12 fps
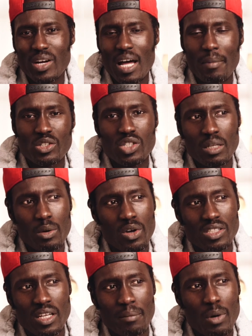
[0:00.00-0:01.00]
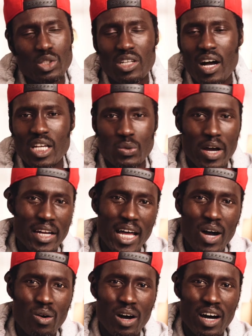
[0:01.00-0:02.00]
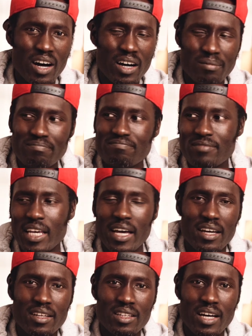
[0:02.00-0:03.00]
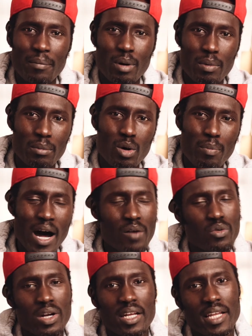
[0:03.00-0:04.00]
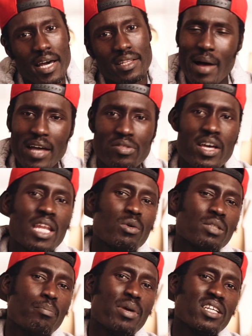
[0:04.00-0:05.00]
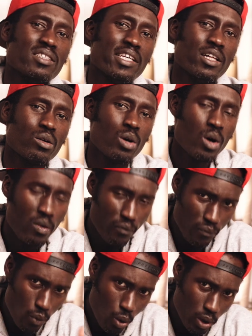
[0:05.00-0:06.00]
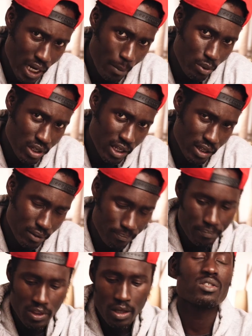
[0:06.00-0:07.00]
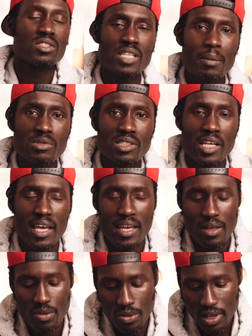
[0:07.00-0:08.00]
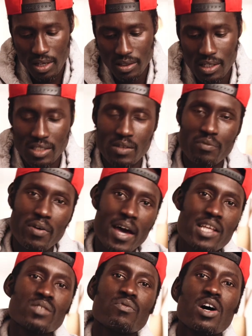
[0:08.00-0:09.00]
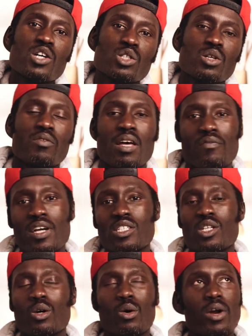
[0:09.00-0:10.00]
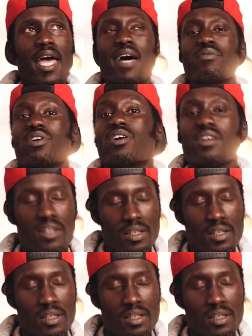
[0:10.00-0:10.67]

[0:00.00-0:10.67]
really that much anymore because most cars right now are, yeah, they are probably more powerful than that. Back then, it was a big deal for Lamborghini. Some say this is the finest version of the Aventador ever.